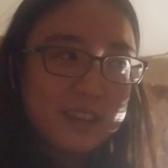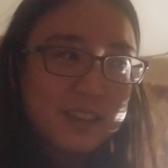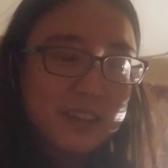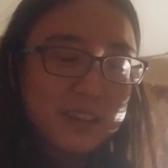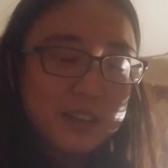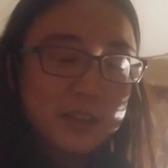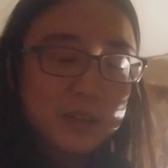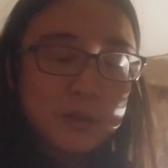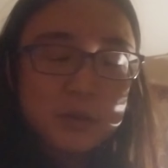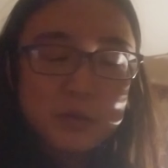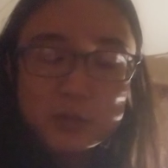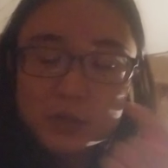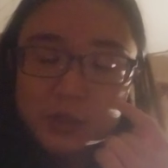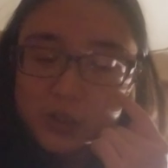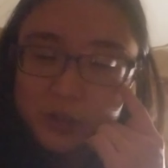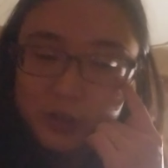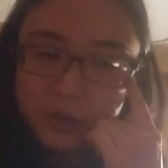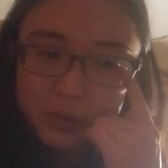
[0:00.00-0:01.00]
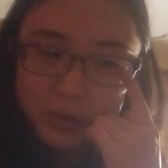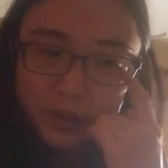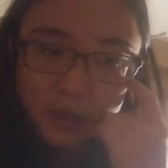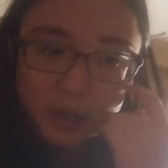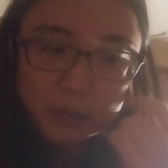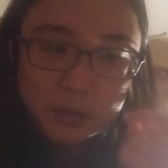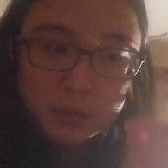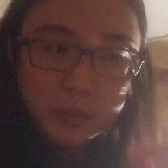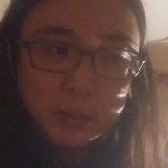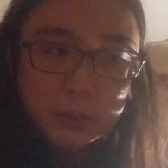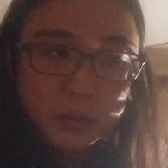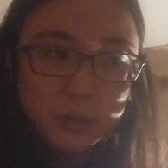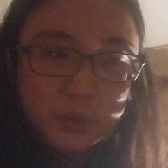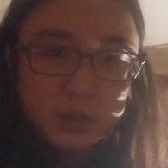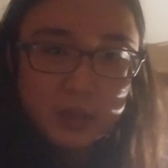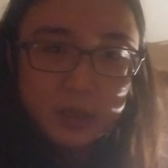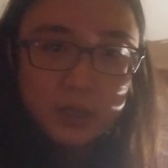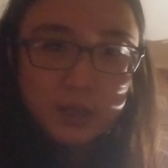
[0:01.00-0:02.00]
in the traditional times people
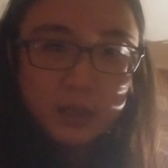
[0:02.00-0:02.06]
would